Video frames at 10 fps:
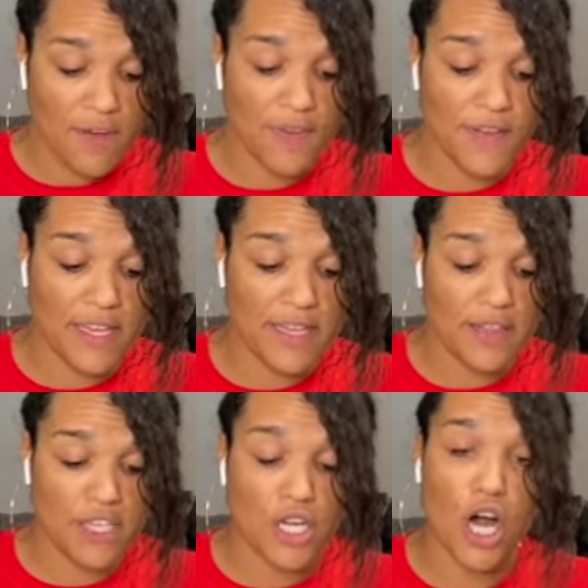for feeding
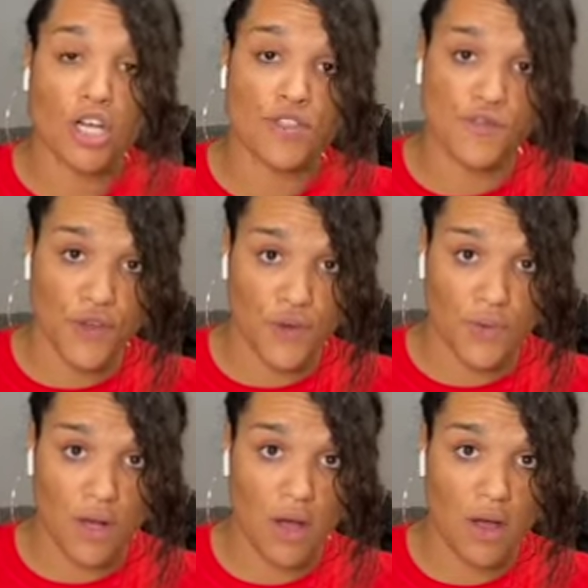the dog's
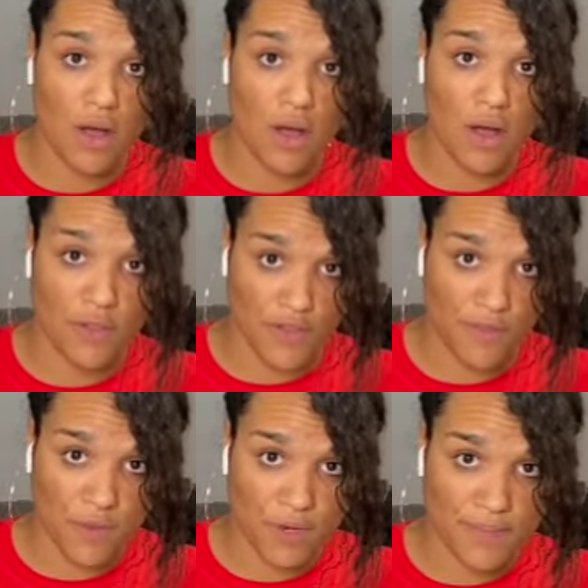food on the
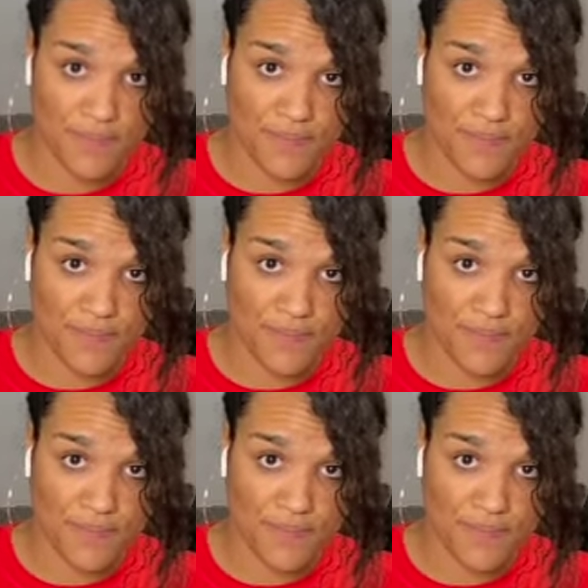floor.